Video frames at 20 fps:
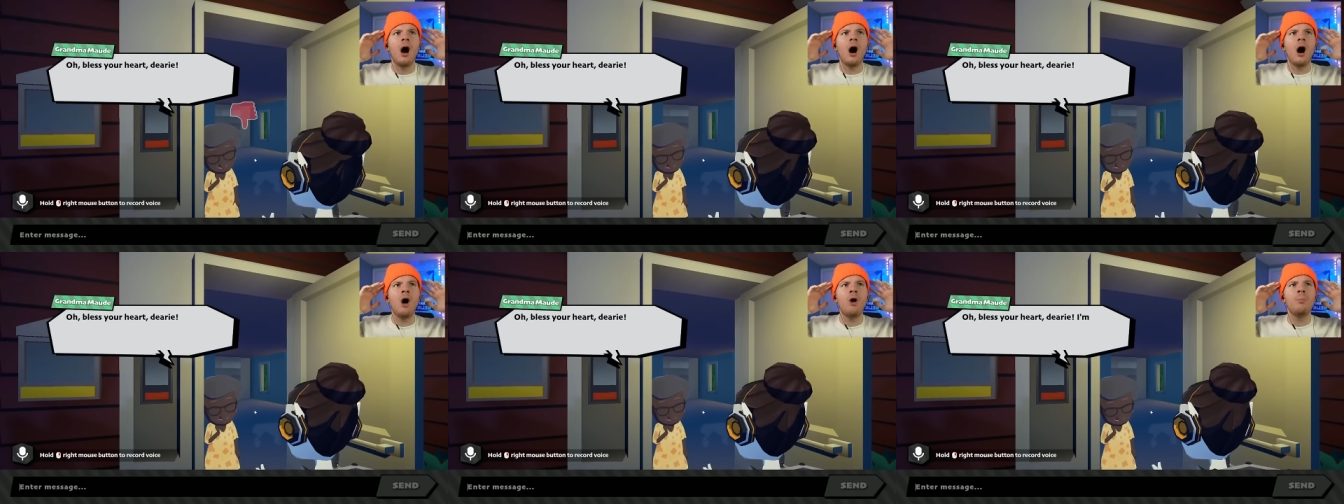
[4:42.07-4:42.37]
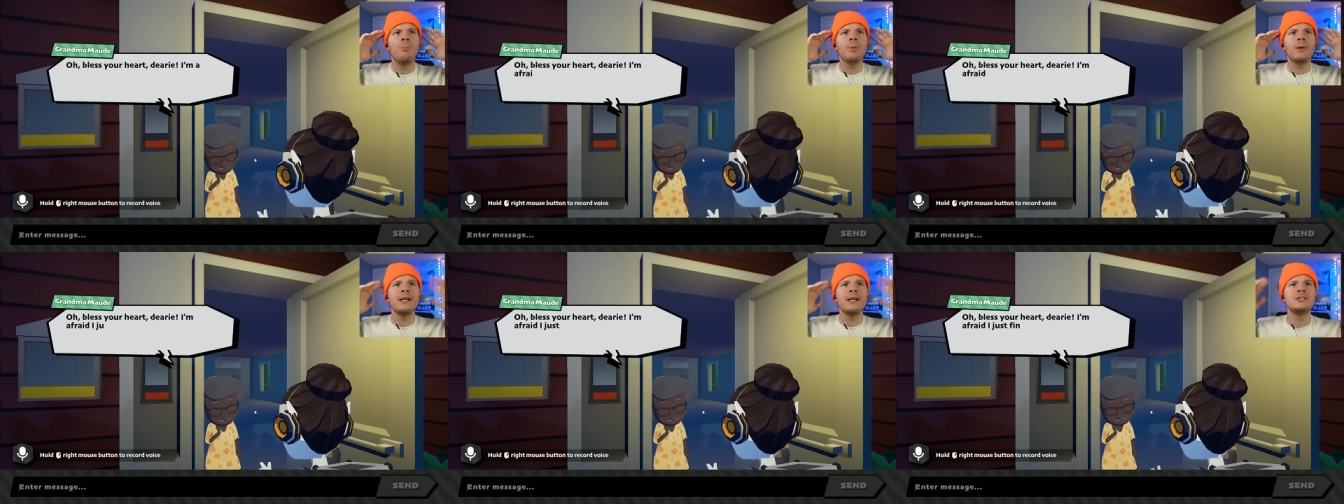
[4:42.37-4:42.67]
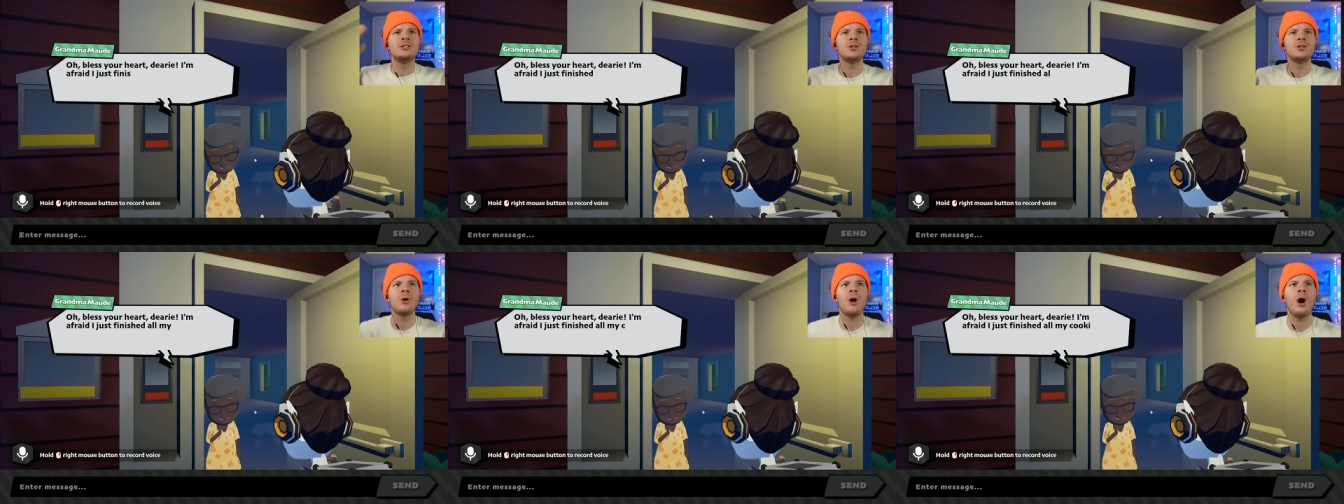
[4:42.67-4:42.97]
Oh,
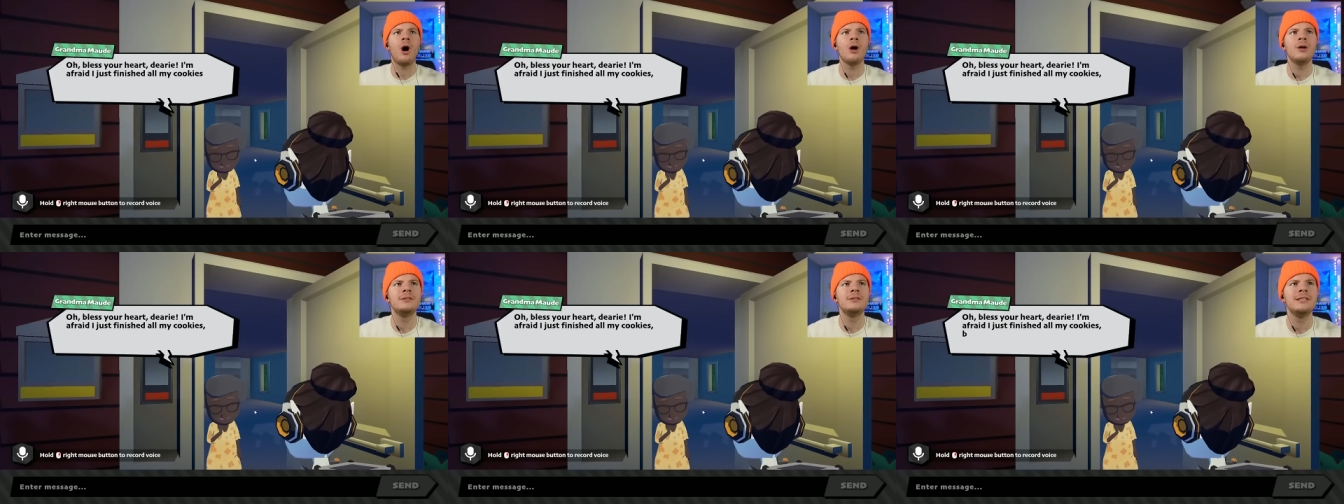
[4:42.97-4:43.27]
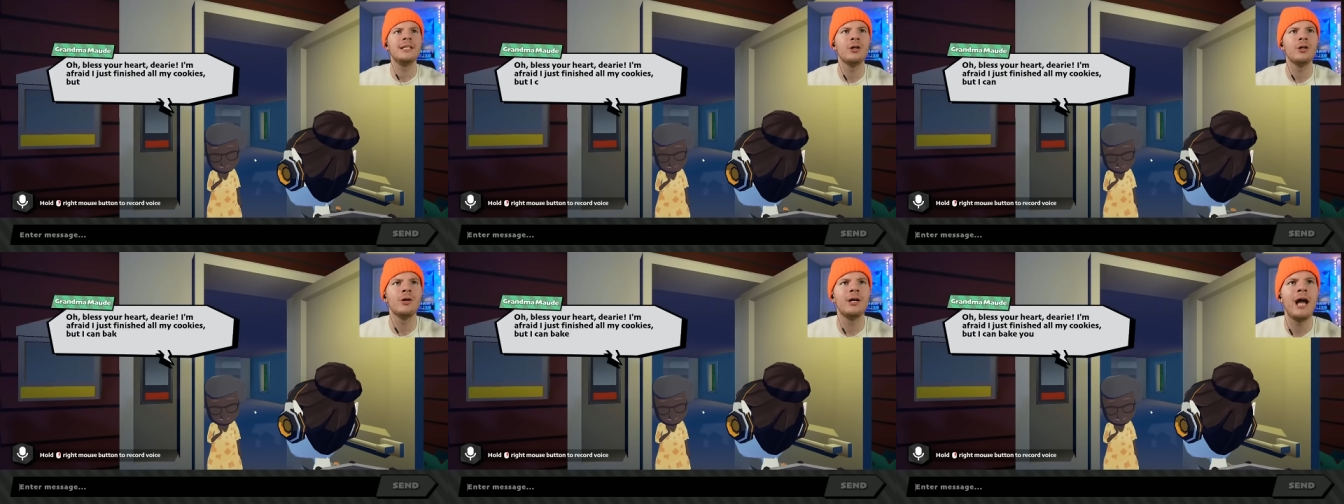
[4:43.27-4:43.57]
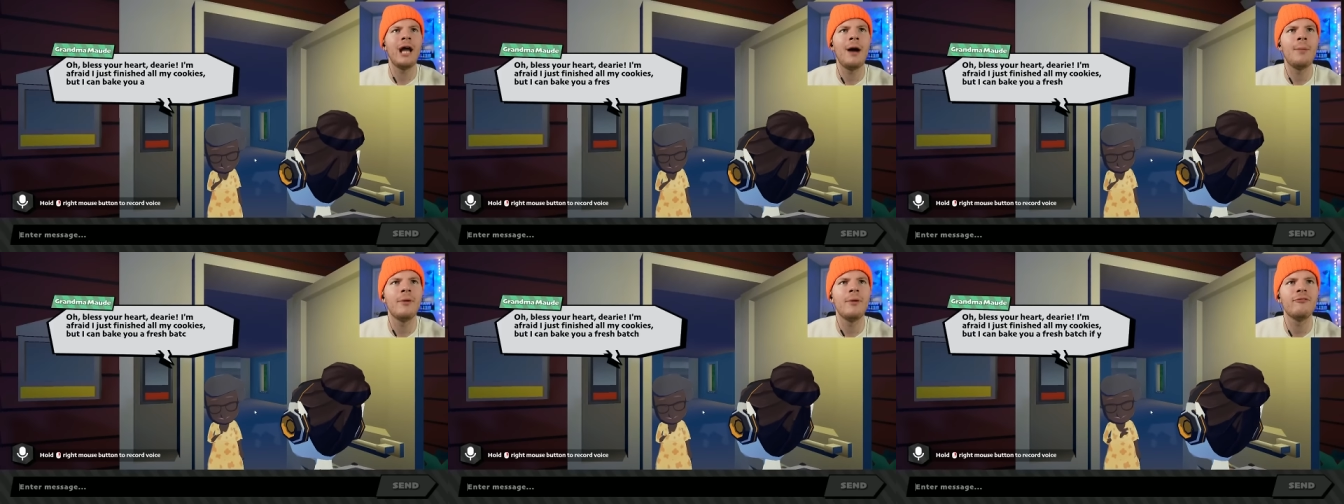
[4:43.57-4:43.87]
bless your heart, dearie.
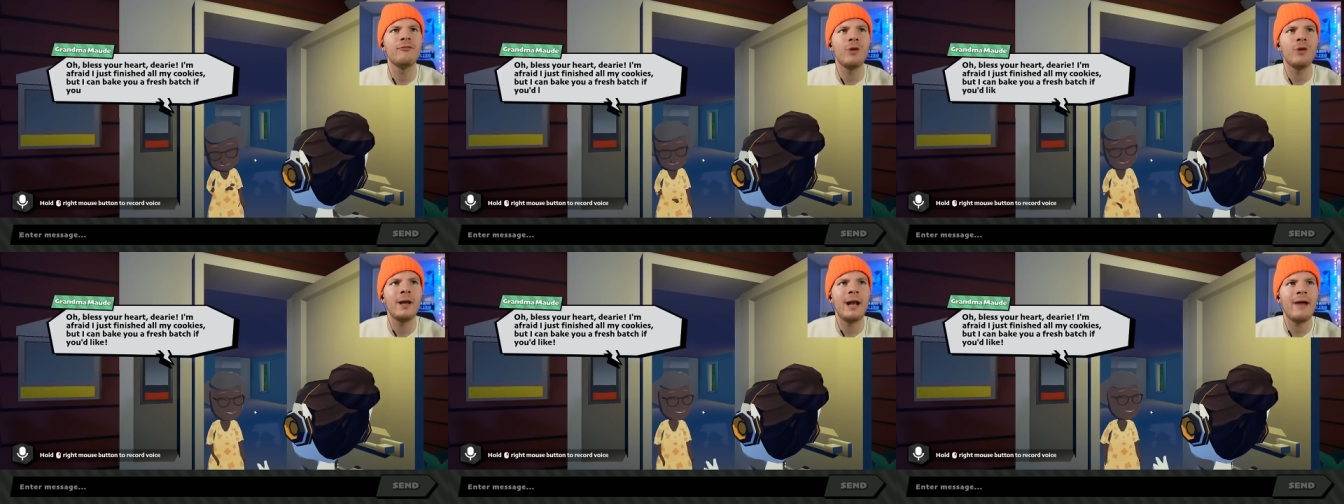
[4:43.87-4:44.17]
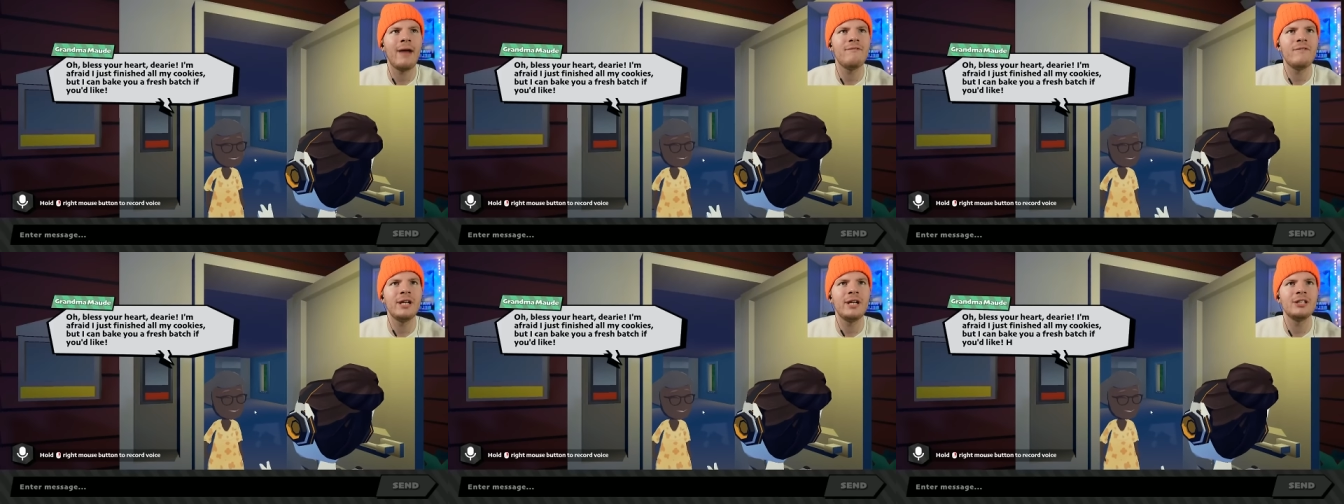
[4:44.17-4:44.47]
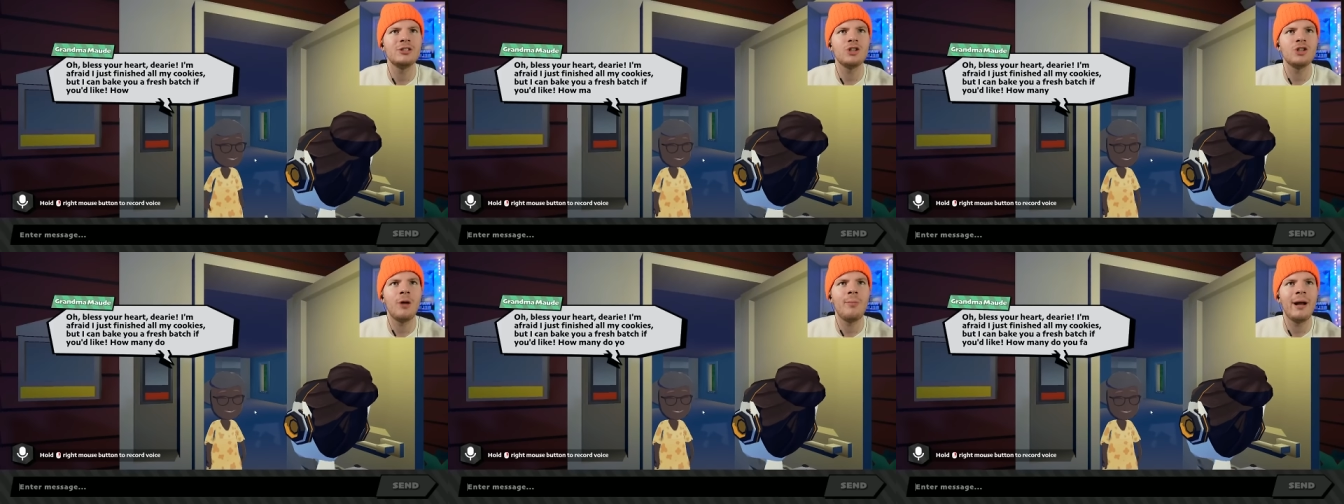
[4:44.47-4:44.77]
I'm afraid I
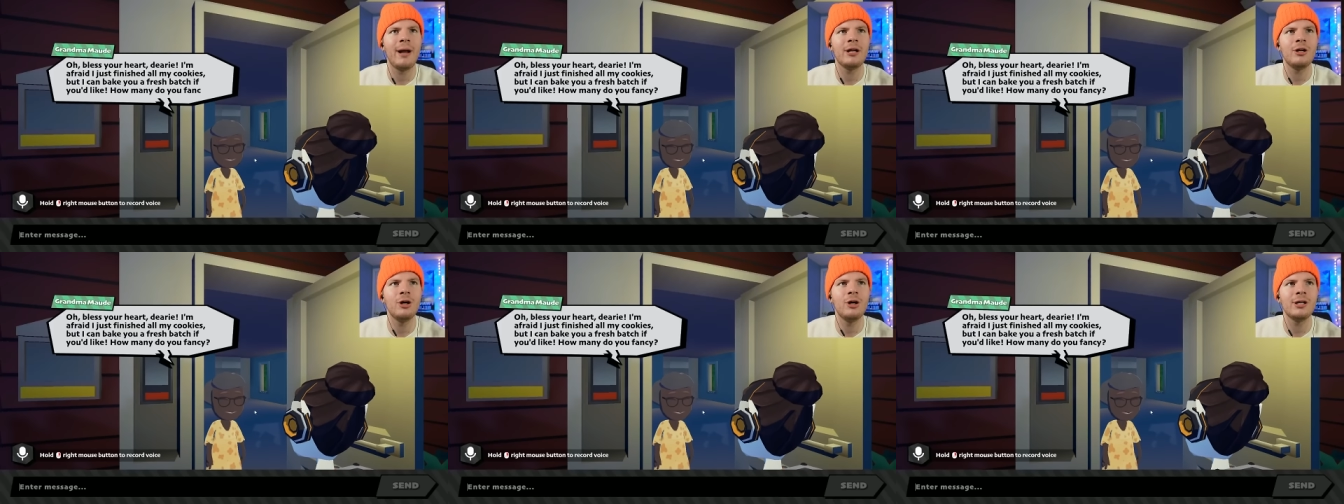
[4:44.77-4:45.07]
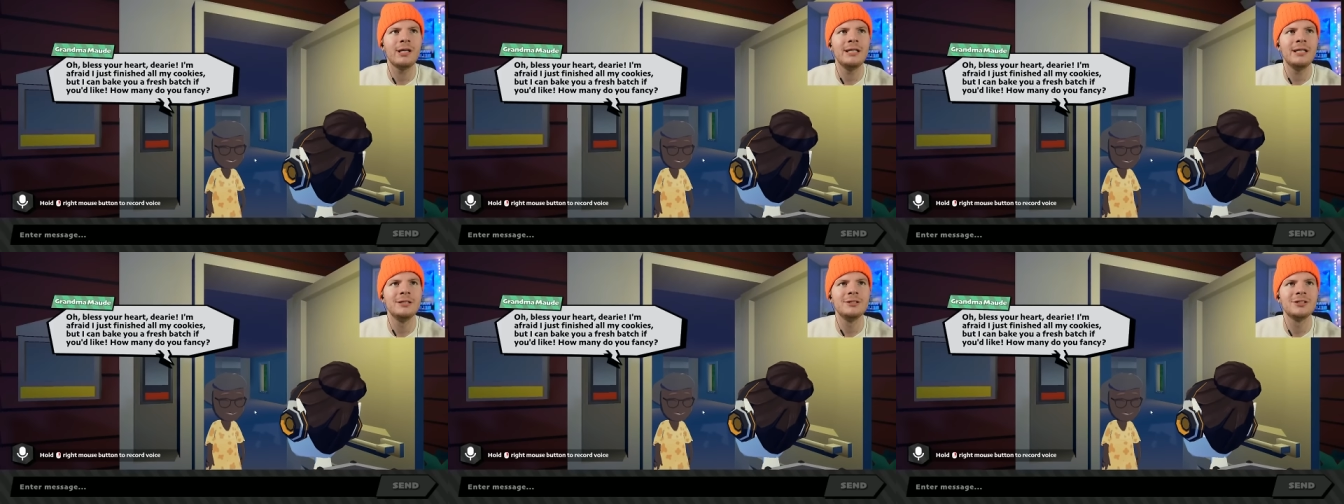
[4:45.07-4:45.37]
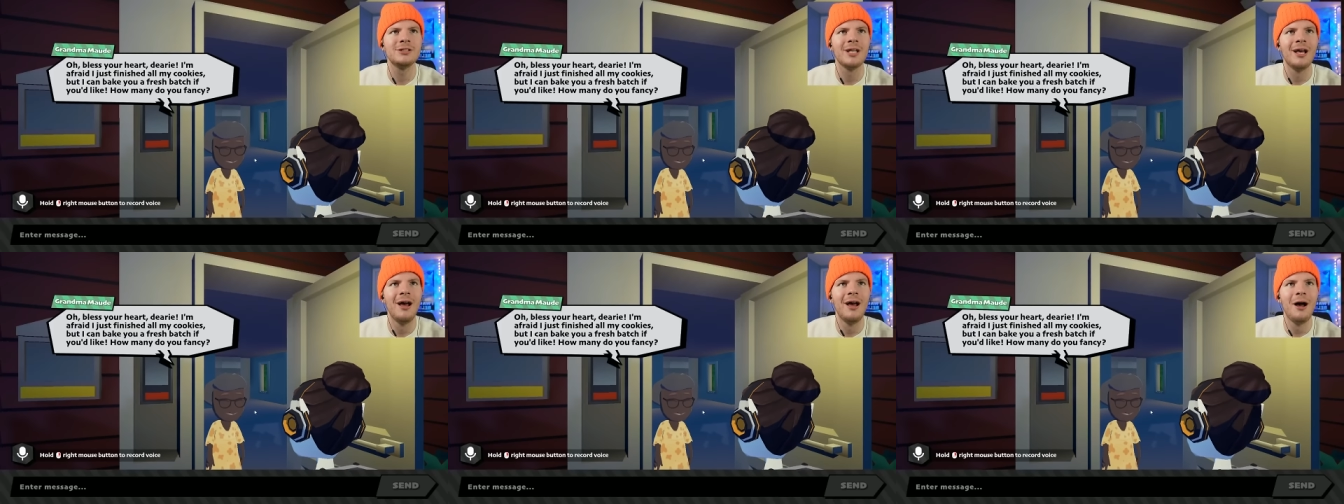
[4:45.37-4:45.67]
finished all my
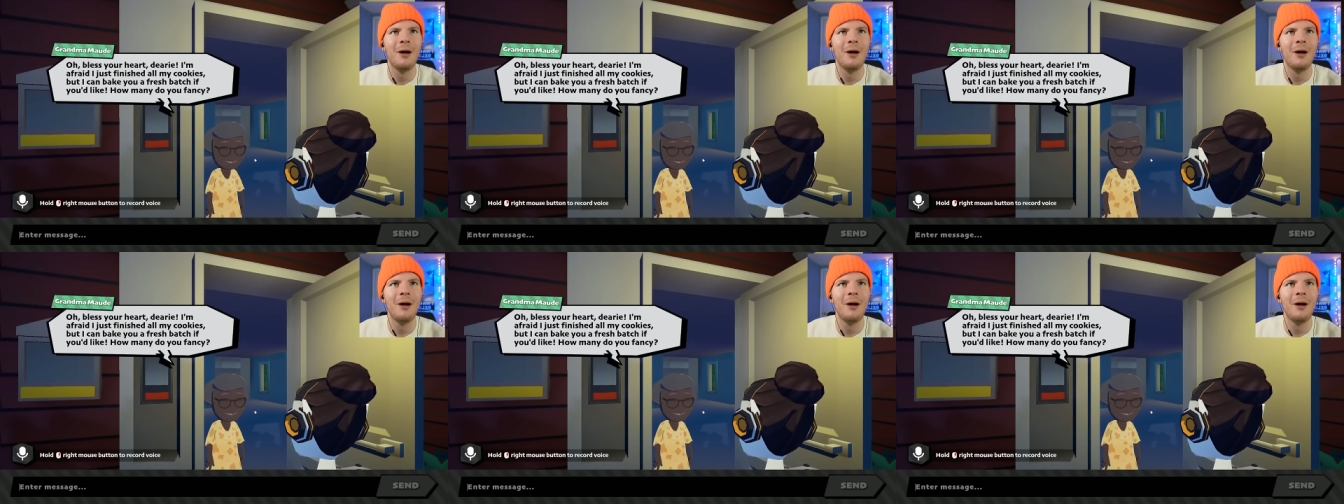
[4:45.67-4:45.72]
cookies,